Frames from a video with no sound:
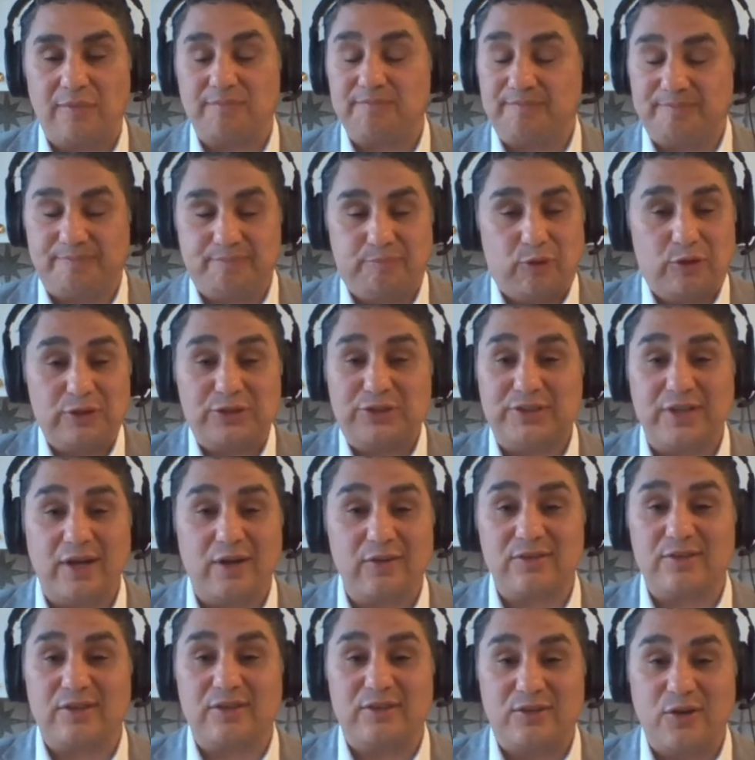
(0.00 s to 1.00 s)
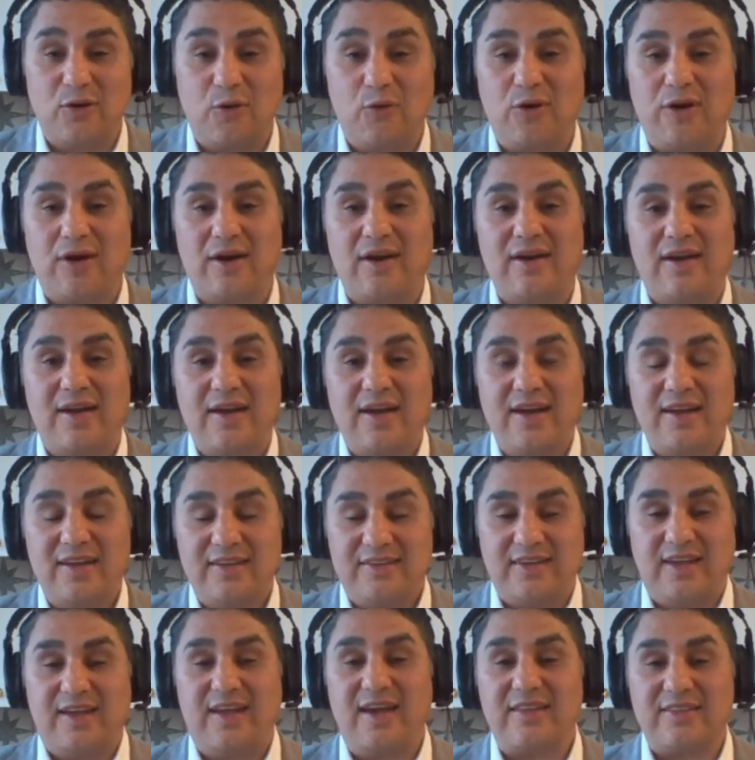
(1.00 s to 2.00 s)
or pushed out the door
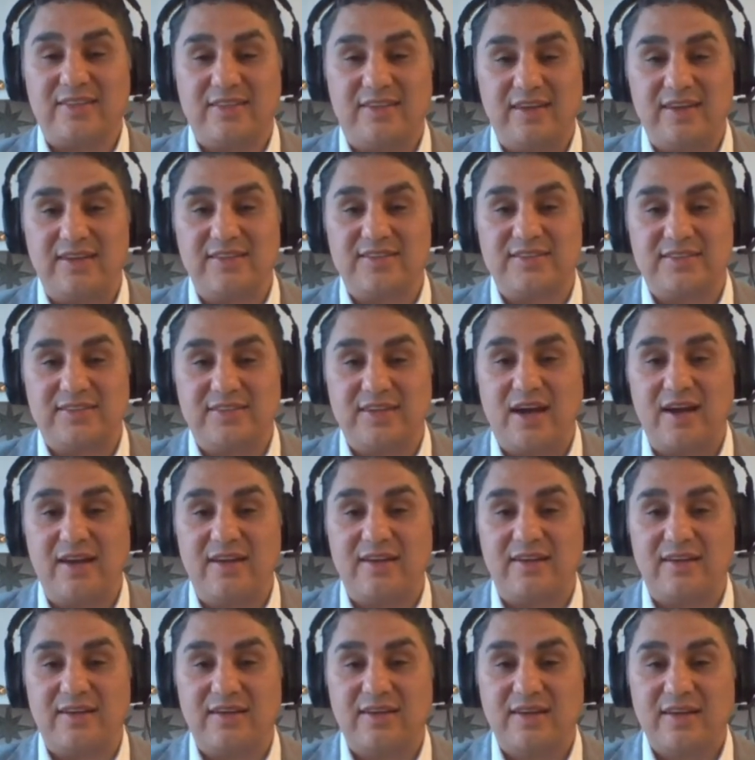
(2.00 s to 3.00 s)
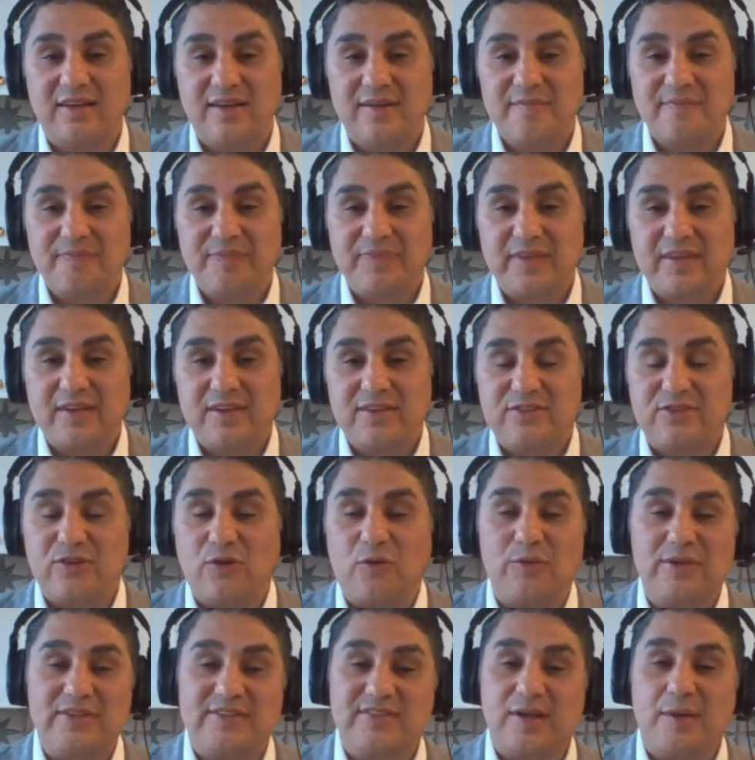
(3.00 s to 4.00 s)
to get things done.
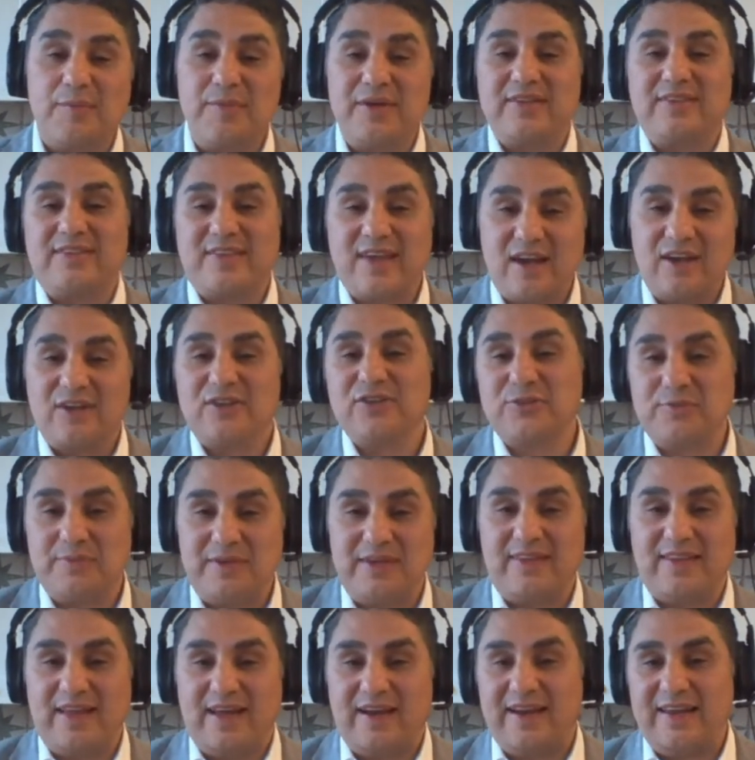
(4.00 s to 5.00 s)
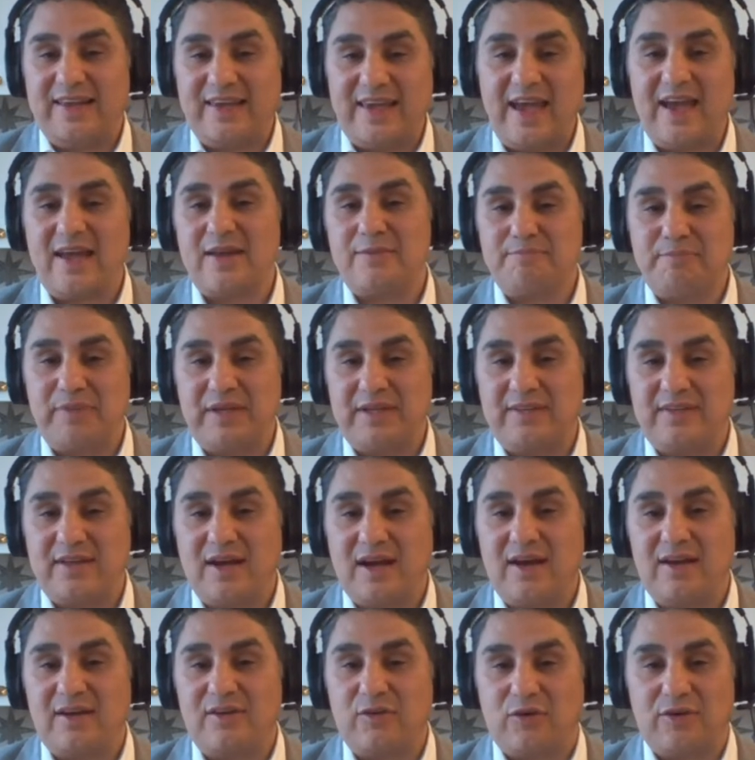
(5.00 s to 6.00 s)
So when someone tells me that it can't be
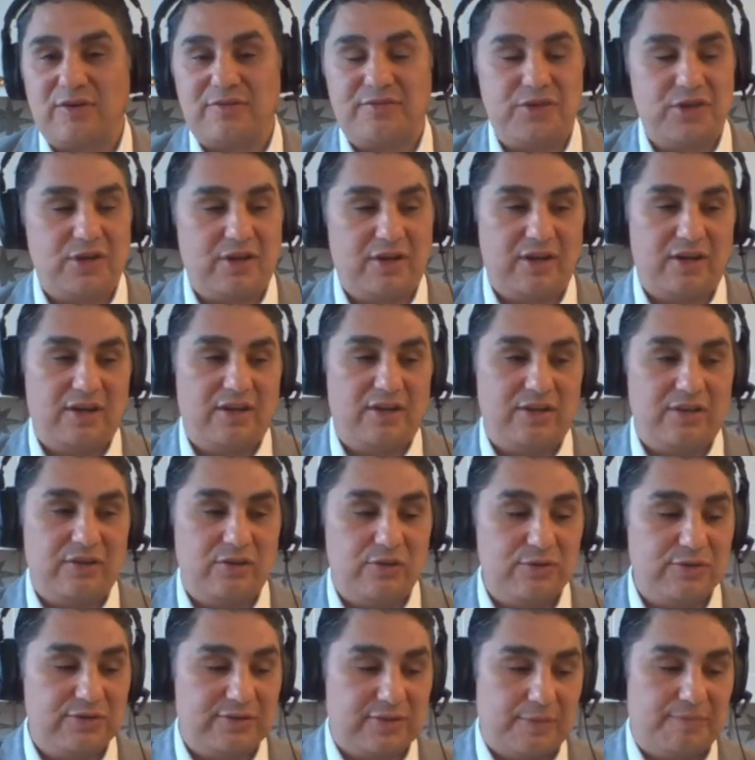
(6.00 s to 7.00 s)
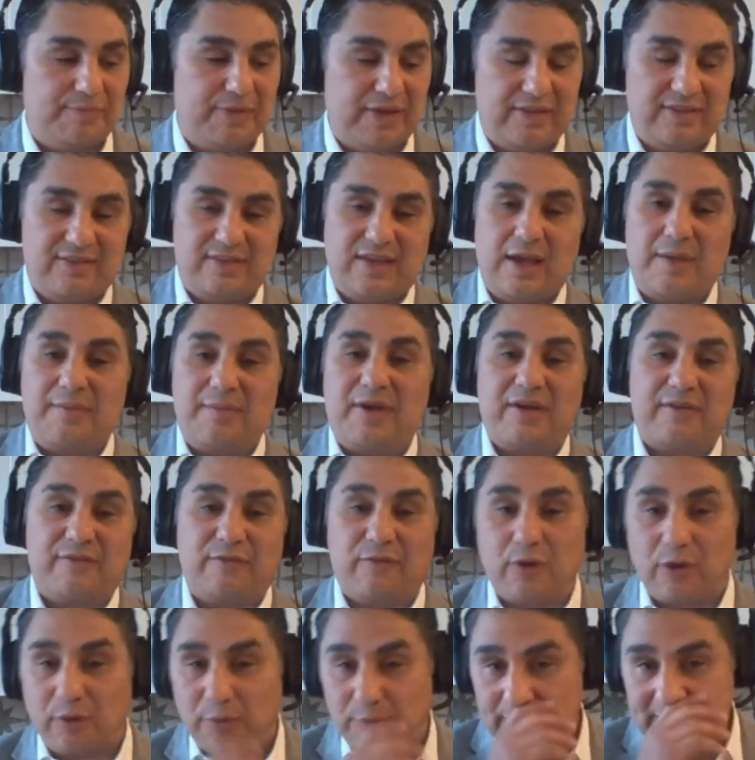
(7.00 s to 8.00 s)
done, or if you're going to use a
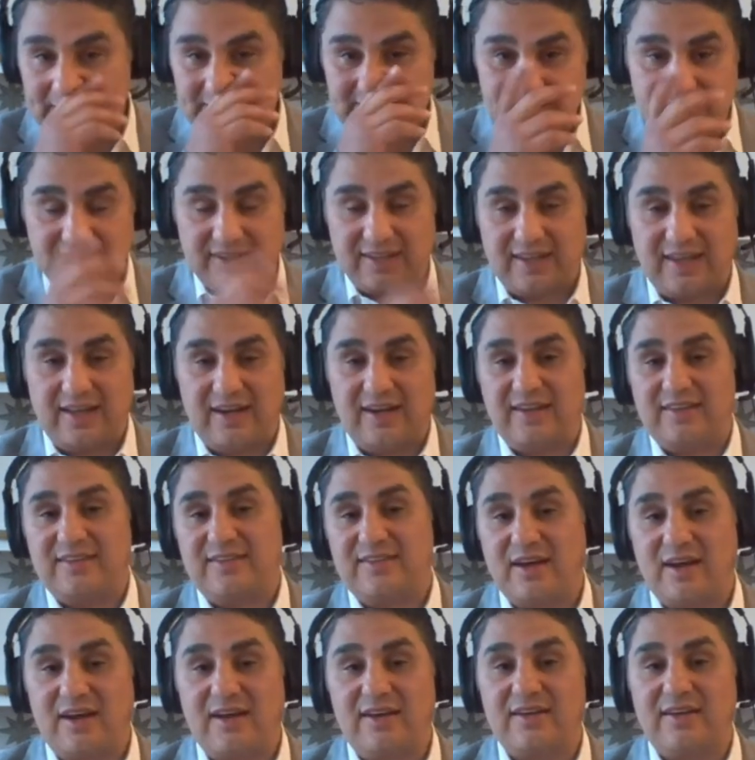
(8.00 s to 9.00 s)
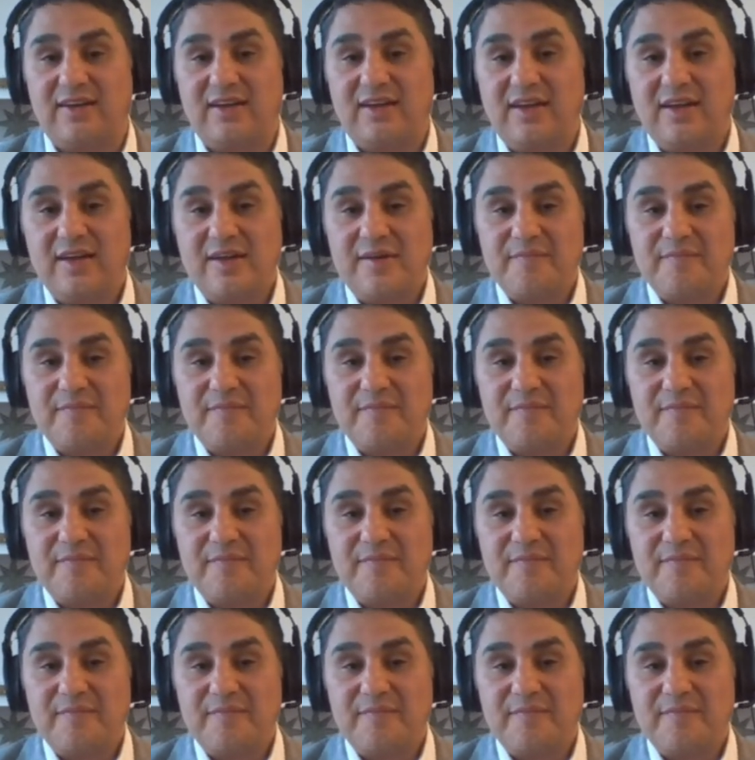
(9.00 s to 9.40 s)
pandemic for a reason to get it done,